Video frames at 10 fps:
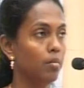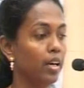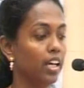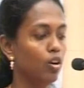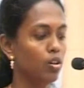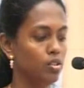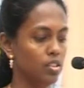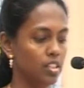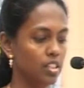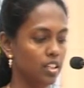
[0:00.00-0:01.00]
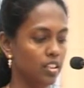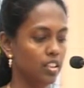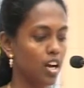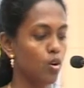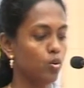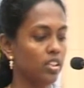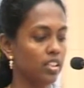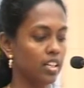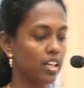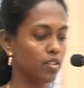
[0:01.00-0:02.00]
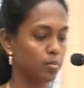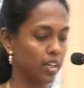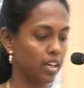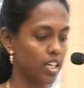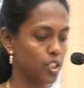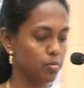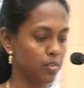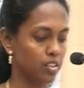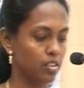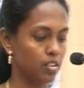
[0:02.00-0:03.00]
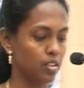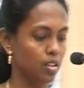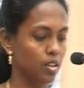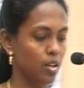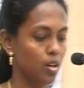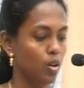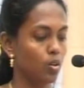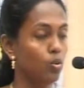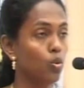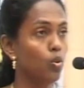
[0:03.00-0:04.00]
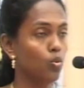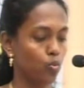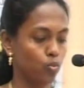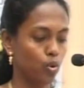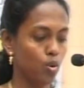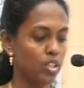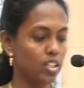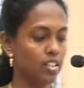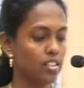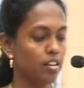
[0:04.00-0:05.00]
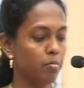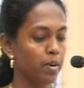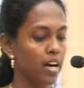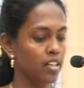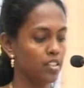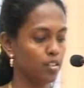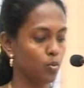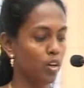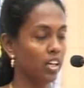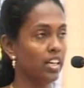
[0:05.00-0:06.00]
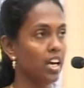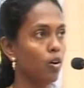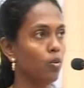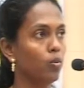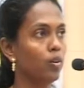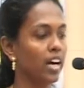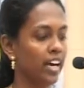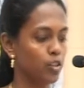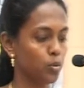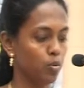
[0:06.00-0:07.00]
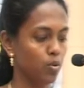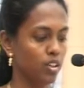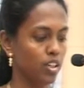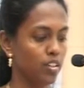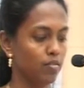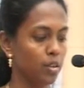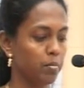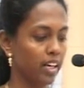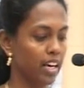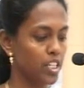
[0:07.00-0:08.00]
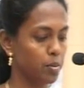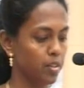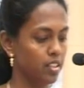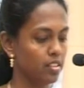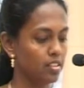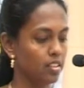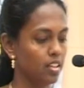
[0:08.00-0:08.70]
but I also learned how to interact with my classmates. Though 4 years have passed, only now I have spoken with my classmates,